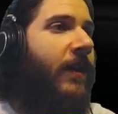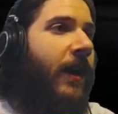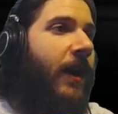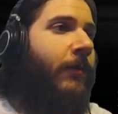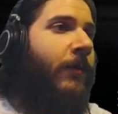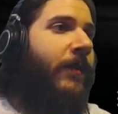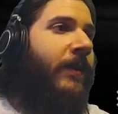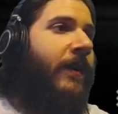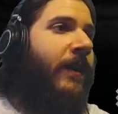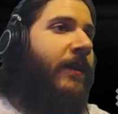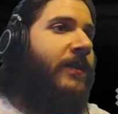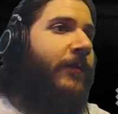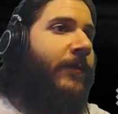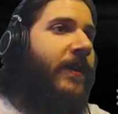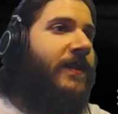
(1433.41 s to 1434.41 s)
Armed with the
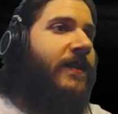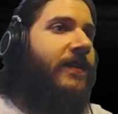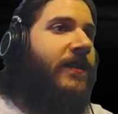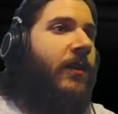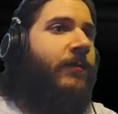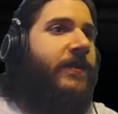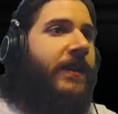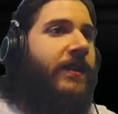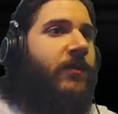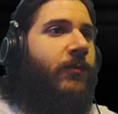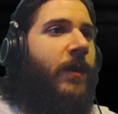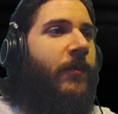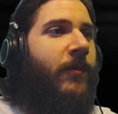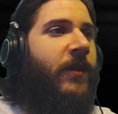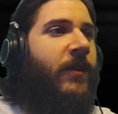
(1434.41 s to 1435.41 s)
knowledge from Dusty Tomes and ancient
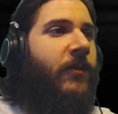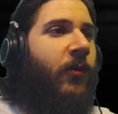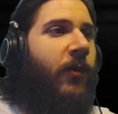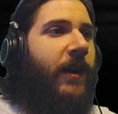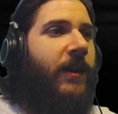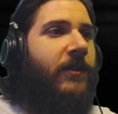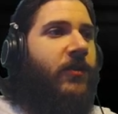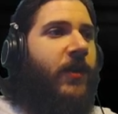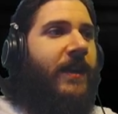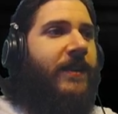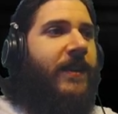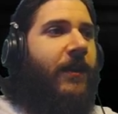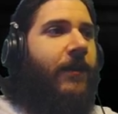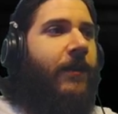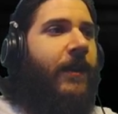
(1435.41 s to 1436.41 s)
weaponry, you track
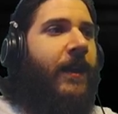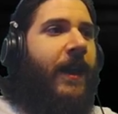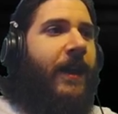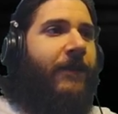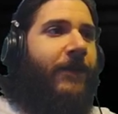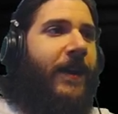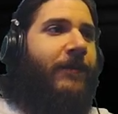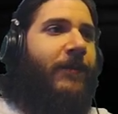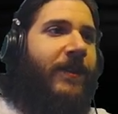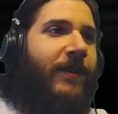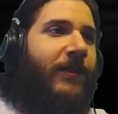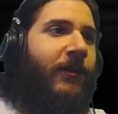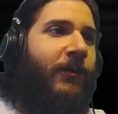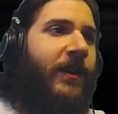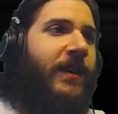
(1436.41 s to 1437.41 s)
down and fight
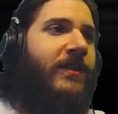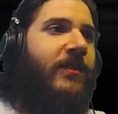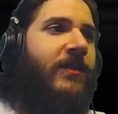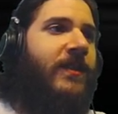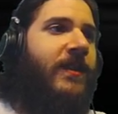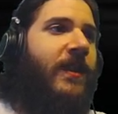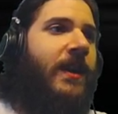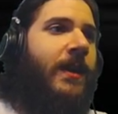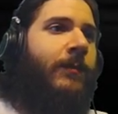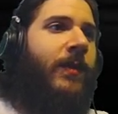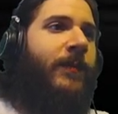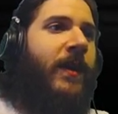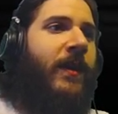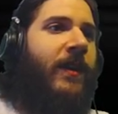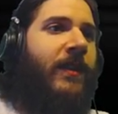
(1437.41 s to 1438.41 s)
mythical creatures,
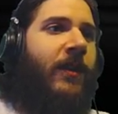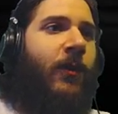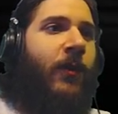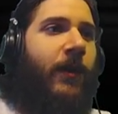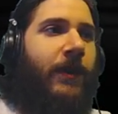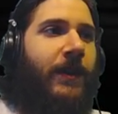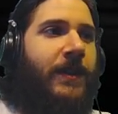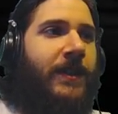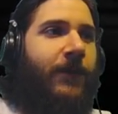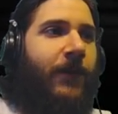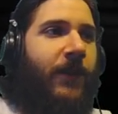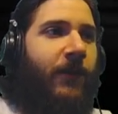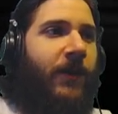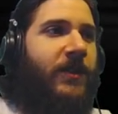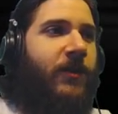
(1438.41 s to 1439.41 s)
preparing their organs
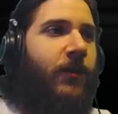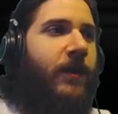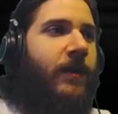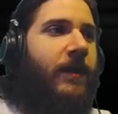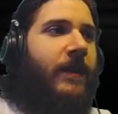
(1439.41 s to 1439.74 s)
for the ritual.